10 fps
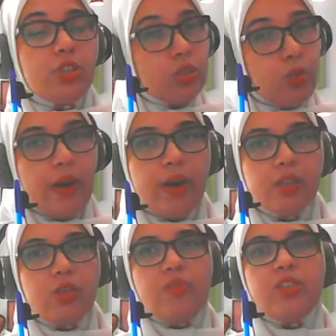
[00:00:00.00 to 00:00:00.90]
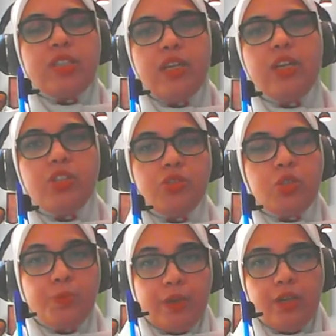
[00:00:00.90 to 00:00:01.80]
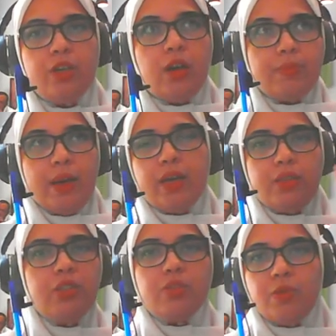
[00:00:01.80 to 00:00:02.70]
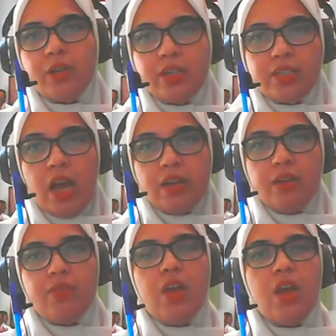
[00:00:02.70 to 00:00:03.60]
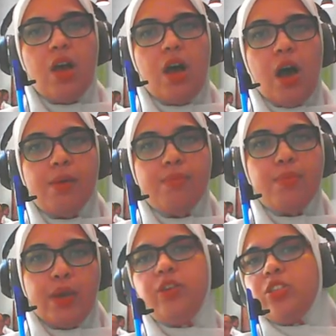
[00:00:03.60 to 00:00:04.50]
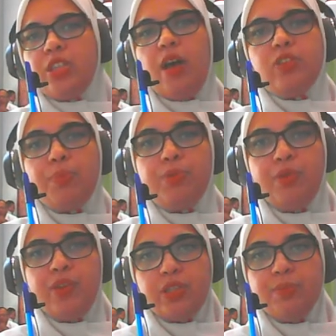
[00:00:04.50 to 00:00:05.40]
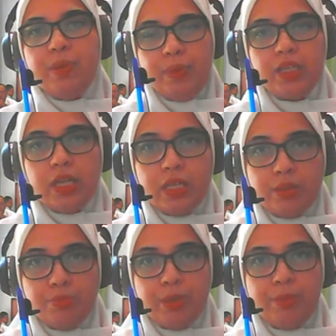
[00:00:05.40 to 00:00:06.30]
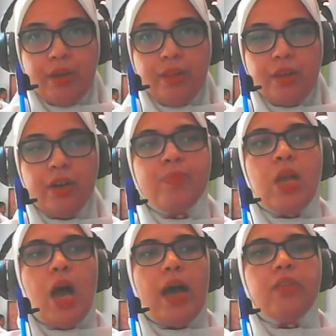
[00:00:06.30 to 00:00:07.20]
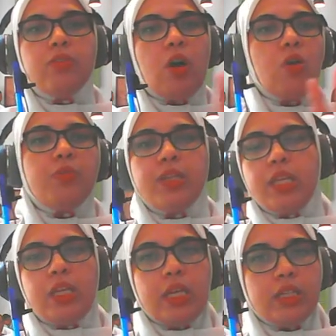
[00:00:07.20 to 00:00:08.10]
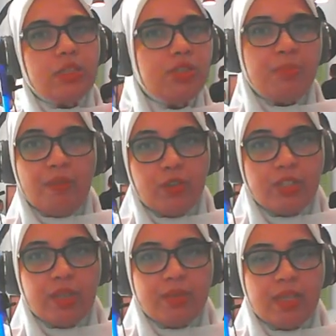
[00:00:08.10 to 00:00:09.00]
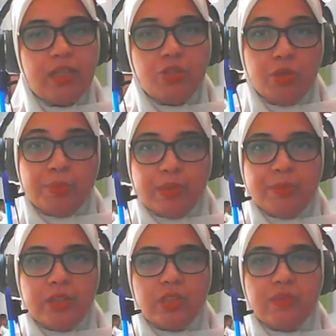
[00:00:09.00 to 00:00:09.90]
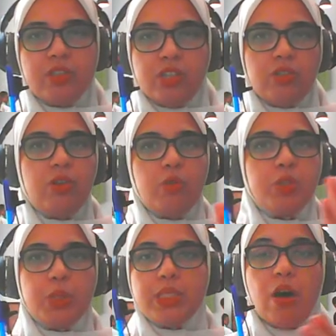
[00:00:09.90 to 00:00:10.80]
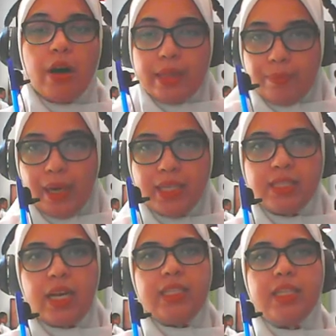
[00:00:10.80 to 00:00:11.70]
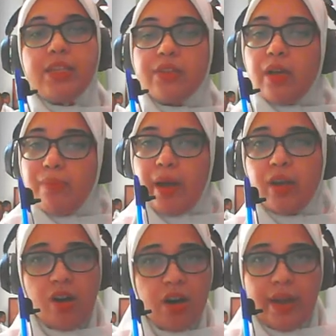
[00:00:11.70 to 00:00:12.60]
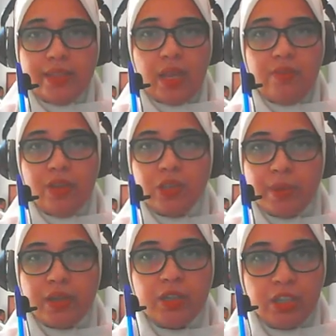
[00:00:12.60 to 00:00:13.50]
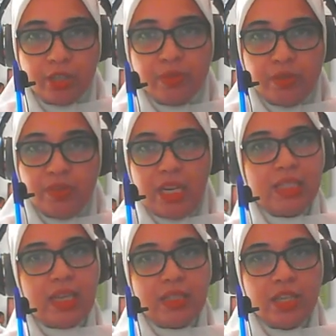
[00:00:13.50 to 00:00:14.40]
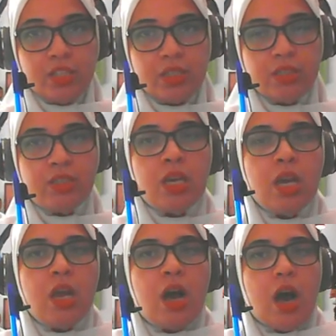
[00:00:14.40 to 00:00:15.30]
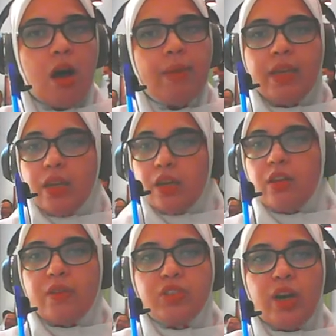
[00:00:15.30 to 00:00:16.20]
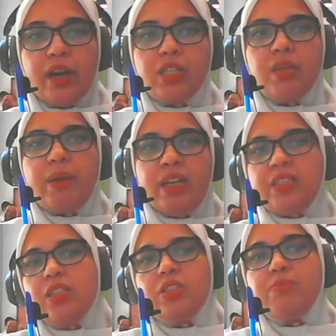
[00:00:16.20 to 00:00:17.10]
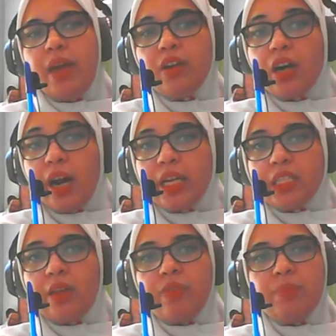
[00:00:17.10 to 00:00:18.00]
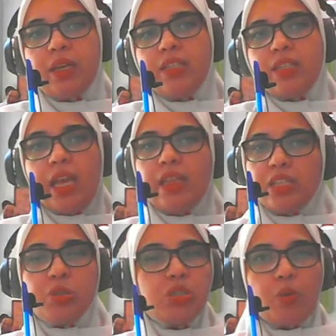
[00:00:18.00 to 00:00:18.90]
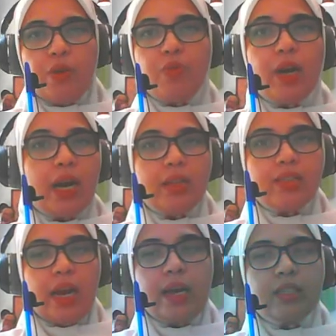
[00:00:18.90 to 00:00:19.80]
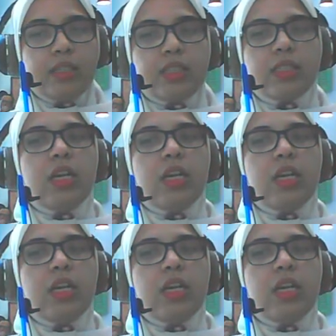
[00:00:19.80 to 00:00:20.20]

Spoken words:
Square. So if you're sending to Springer, automatically your work is kind of there. You just have to approve be placed as a preprint there. I don't know really, like this was my first time sending to a preprint server, so I don't know which ones are the best. I did hear that BioRxiv is better in terms of getting citations and getting a lot of traction, but I sent to MedRxiv because, again, this is the one for health sciences.